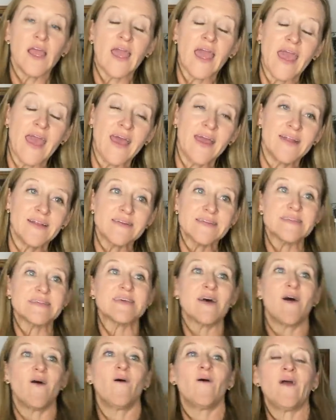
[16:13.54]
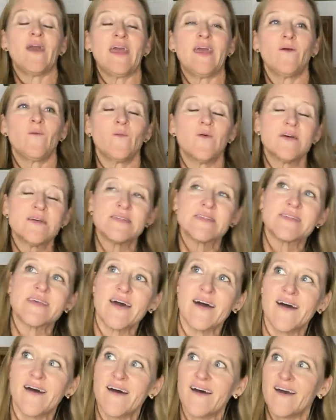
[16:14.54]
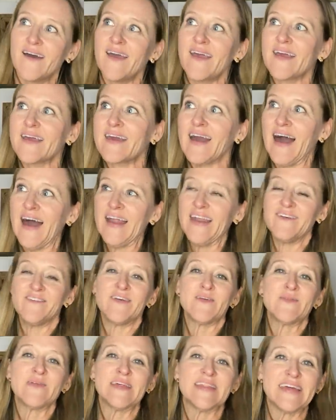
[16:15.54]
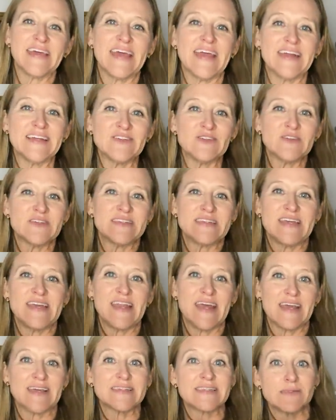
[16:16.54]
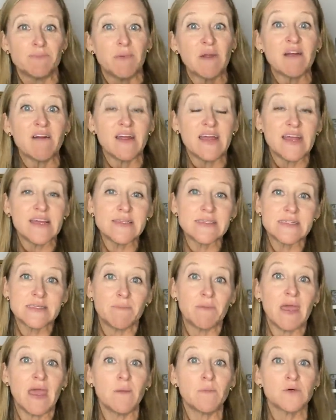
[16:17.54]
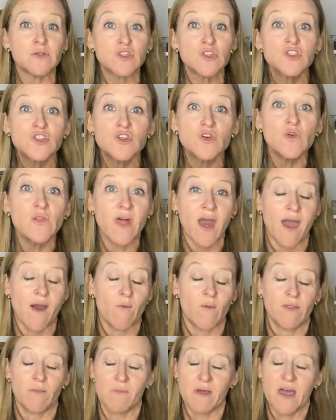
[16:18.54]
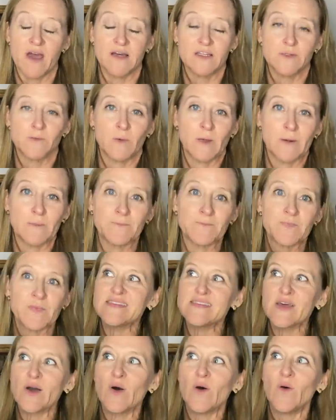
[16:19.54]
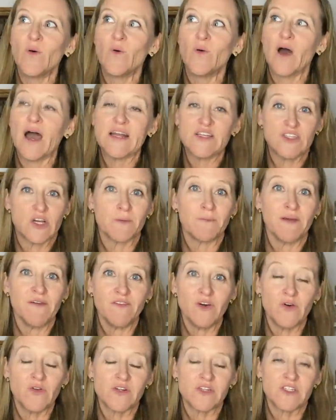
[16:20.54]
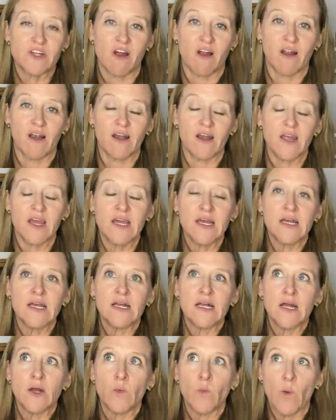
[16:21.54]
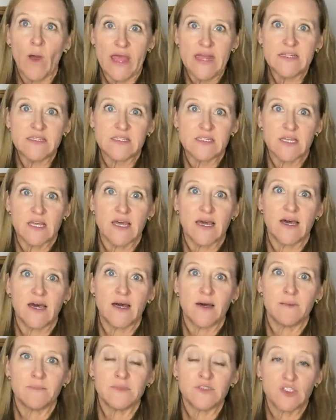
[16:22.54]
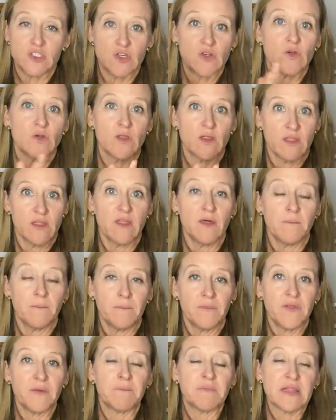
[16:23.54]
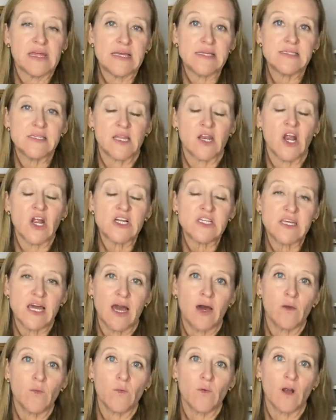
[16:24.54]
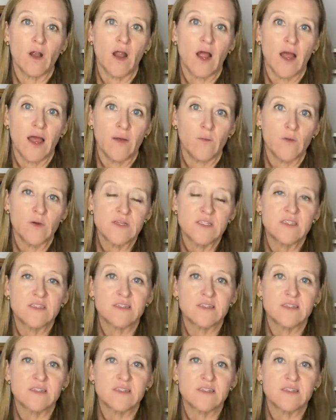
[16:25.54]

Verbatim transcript: And so it was uh, kind of a really interesting experience to be able to do that with my husband. So I took my voter's card, went um, to the, the place in our town where I was